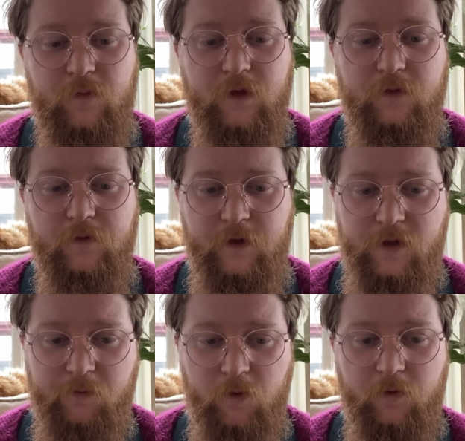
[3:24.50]
The
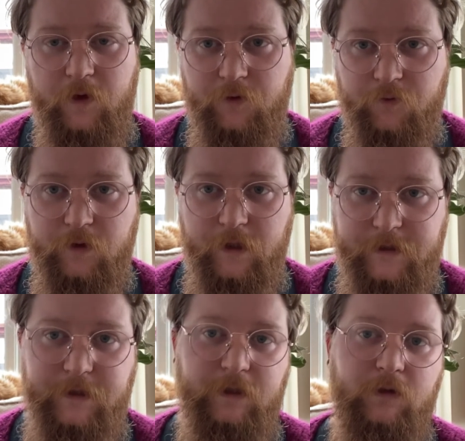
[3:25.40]
small, the
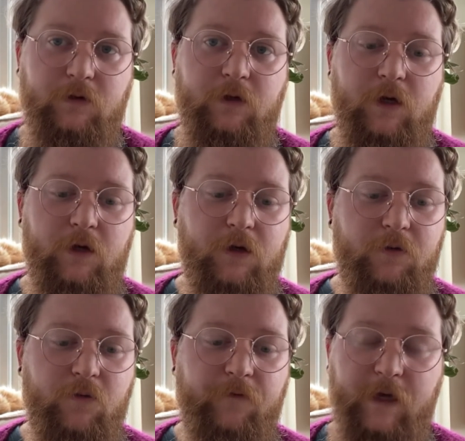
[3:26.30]
119,
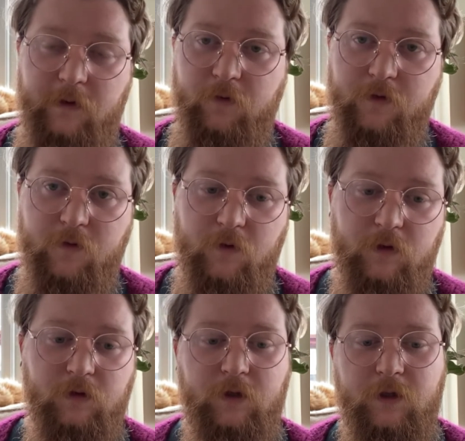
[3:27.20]
comes with 8 balls of
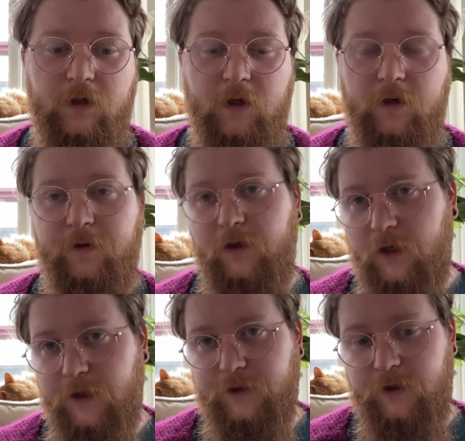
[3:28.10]
wool. The
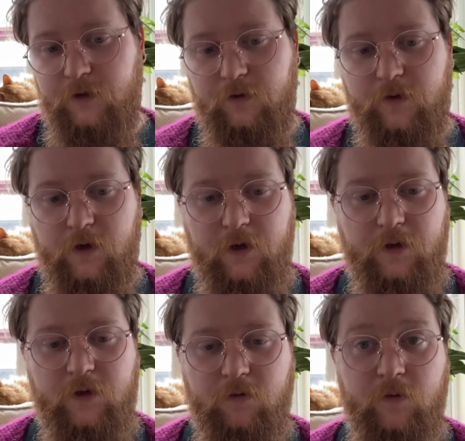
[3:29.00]
larger
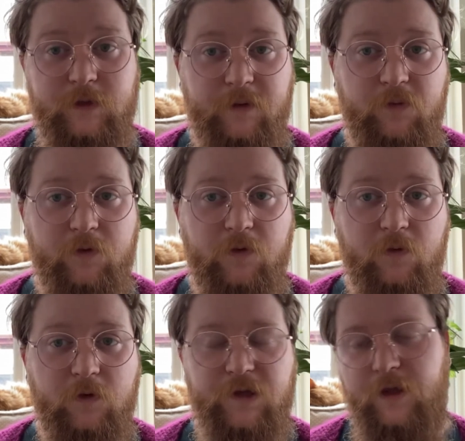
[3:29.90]
size comes with 10 balls of
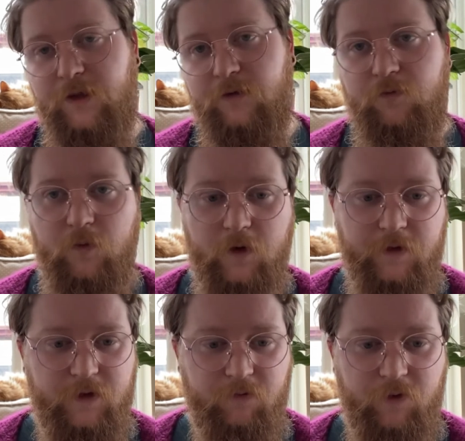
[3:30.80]
wool, so that's why
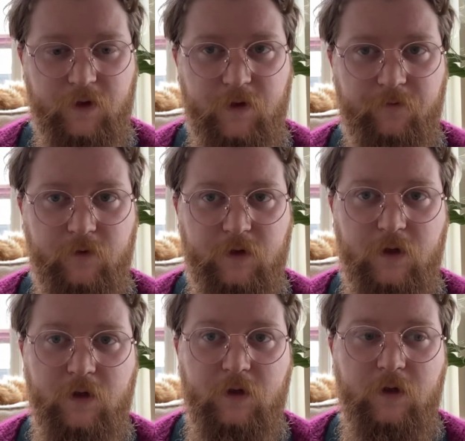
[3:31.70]
there's a price difference.